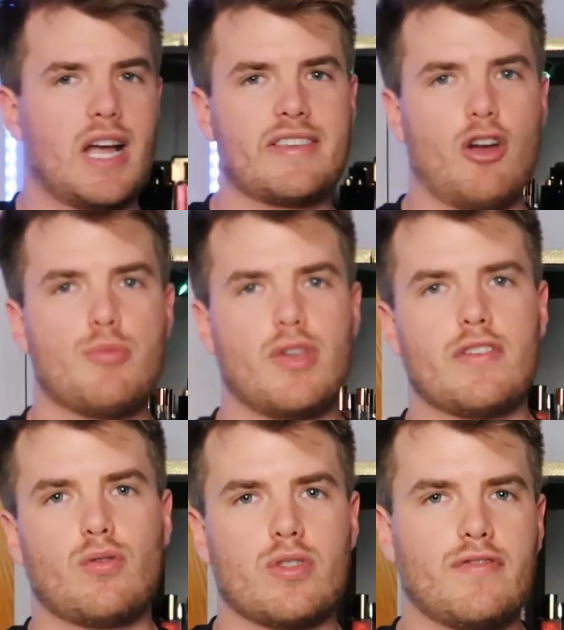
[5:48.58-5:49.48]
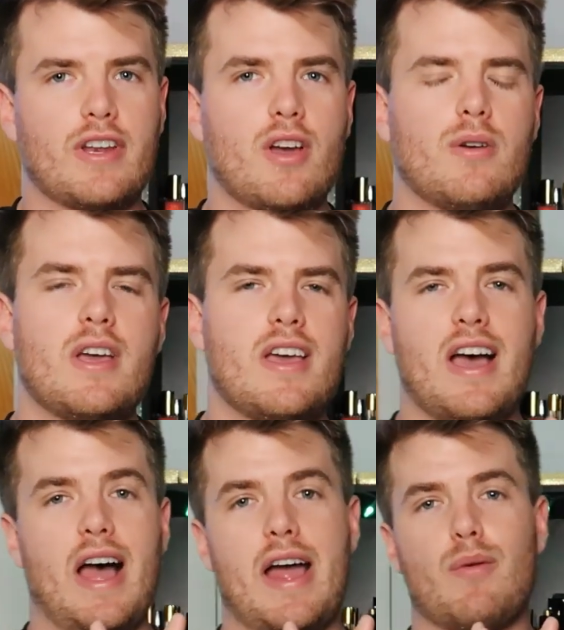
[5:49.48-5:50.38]
But guys, I hope you have enjoyed this video.
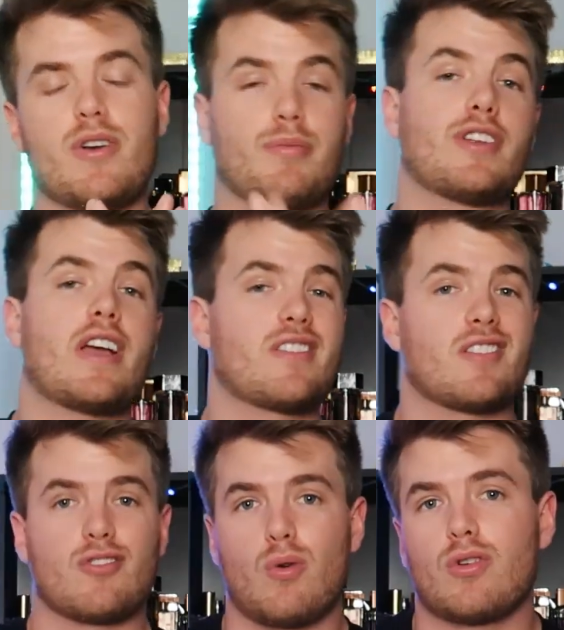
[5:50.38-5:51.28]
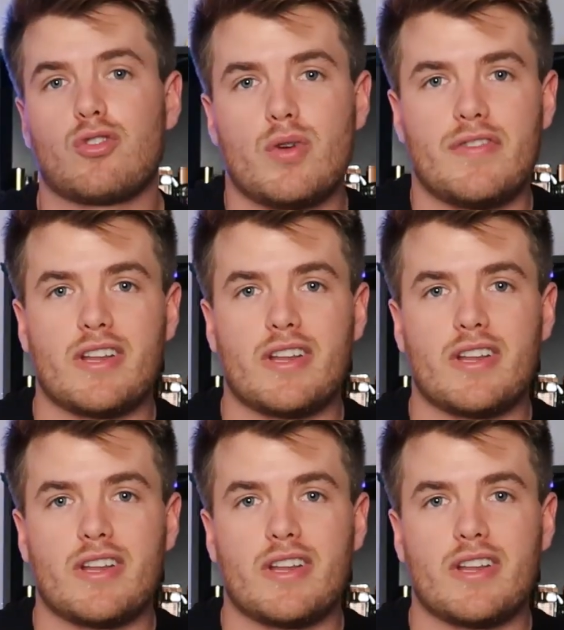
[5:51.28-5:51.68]
I wanted to bring you guys this short little sweet